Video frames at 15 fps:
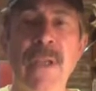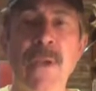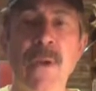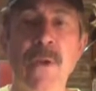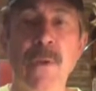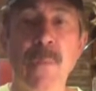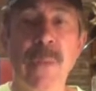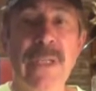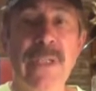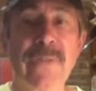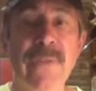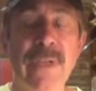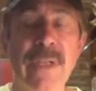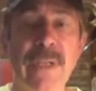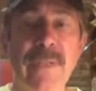local police
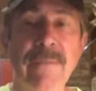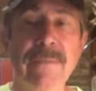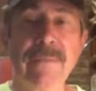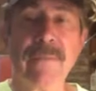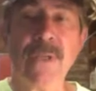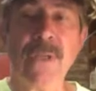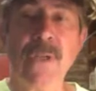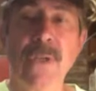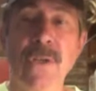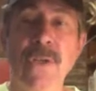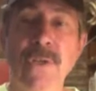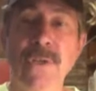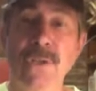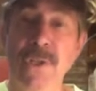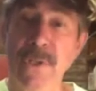funding,
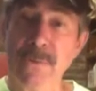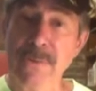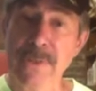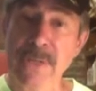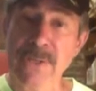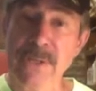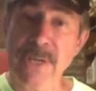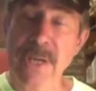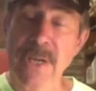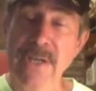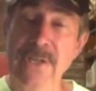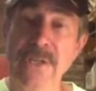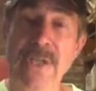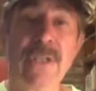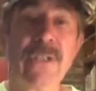your children's
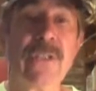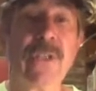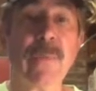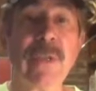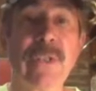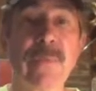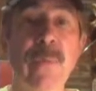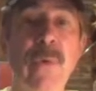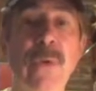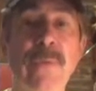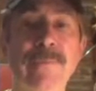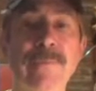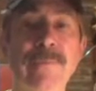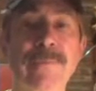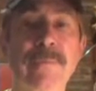education, and so much more.